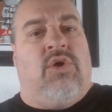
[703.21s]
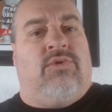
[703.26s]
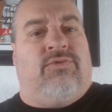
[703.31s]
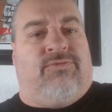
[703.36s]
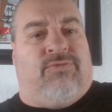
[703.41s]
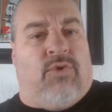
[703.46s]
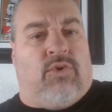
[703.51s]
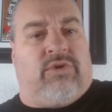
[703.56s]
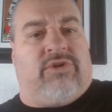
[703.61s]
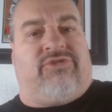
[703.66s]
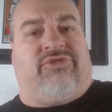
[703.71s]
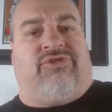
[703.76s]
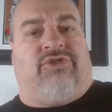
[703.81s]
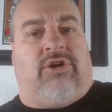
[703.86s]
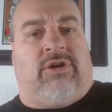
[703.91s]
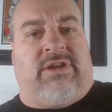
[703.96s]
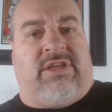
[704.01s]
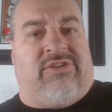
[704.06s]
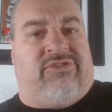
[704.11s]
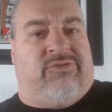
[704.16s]
for a
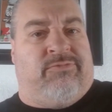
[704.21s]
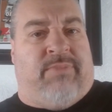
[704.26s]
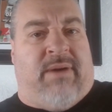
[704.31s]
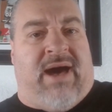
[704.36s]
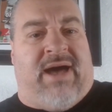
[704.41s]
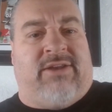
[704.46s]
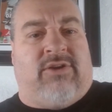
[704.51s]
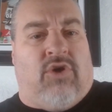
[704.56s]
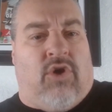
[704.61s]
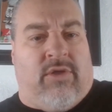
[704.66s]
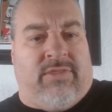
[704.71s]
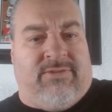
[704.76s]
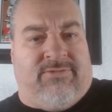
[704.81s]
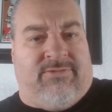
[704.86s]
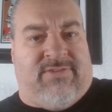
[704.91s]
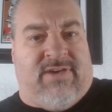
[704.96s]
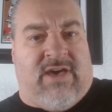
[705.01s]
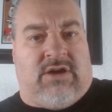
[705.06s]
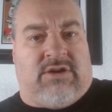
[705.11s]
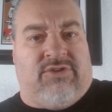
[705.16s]
starting spot on the
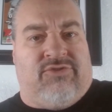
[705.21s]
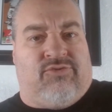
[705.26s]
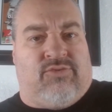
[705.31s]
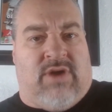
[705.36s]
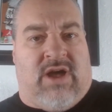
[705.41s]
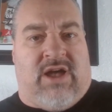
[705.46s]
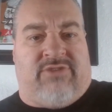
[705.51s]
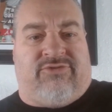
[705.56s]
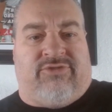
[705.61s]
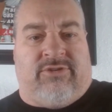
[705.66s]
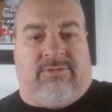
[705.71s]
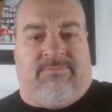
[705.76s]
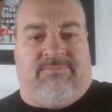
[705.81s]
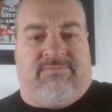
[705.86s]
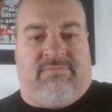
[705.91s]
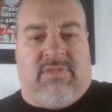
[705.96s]
Falcons roster.